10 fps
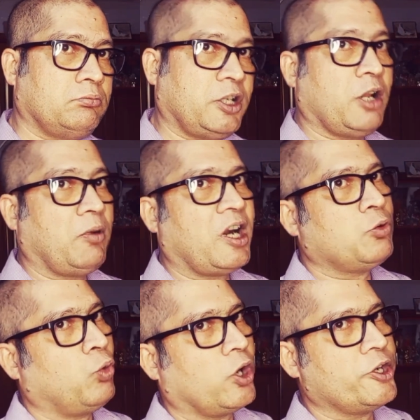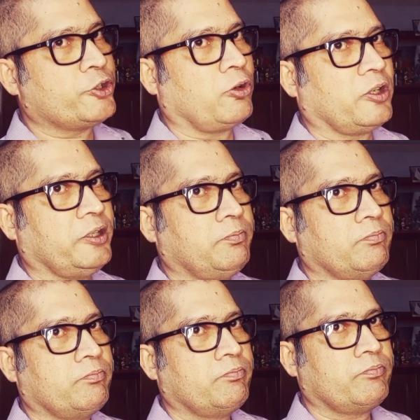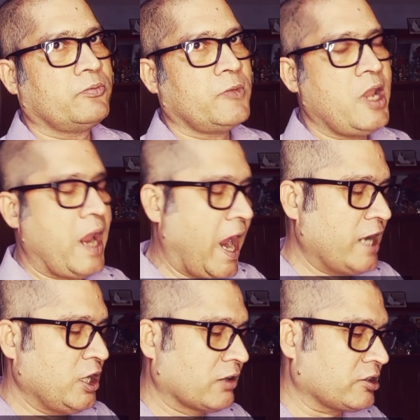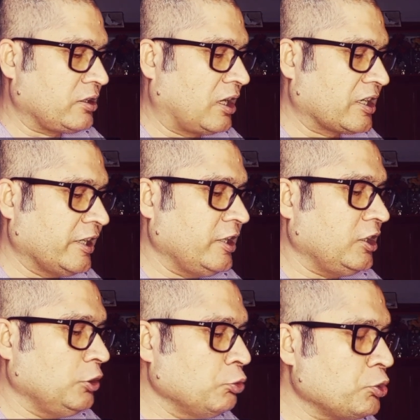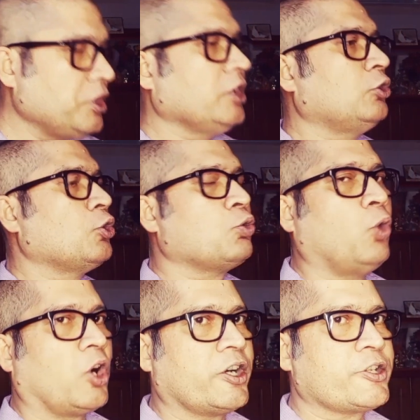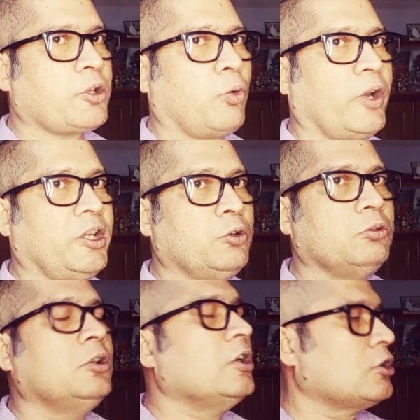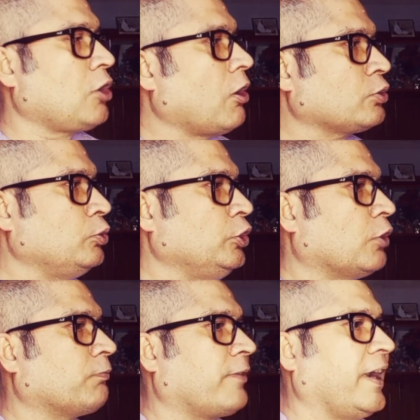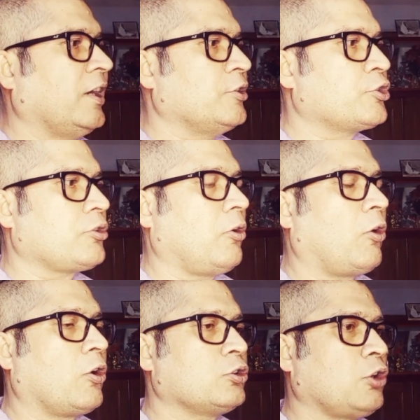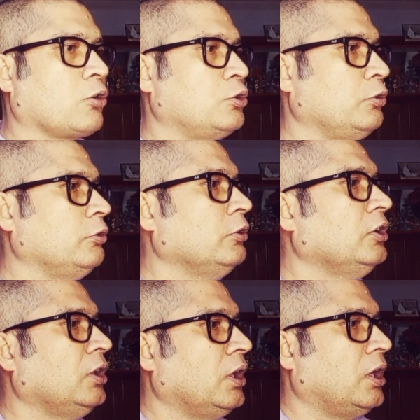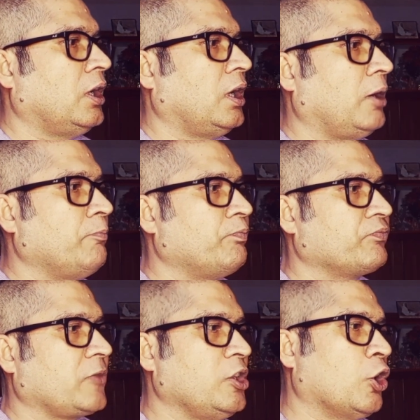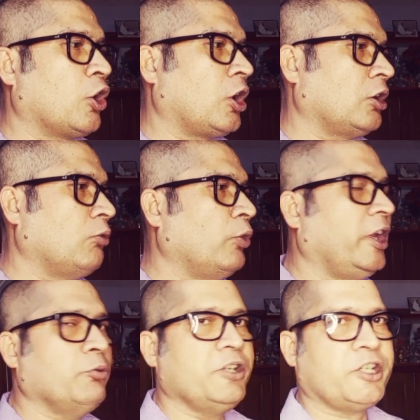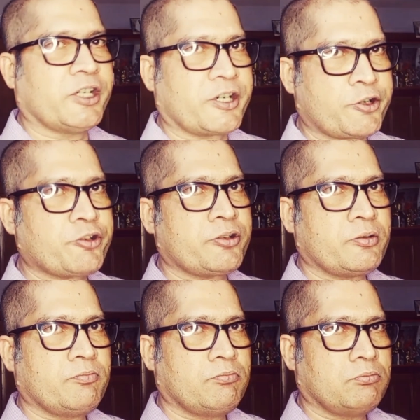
but you have learned words only. And you have started using those words when you talk to your friends or talk to your well-wishers.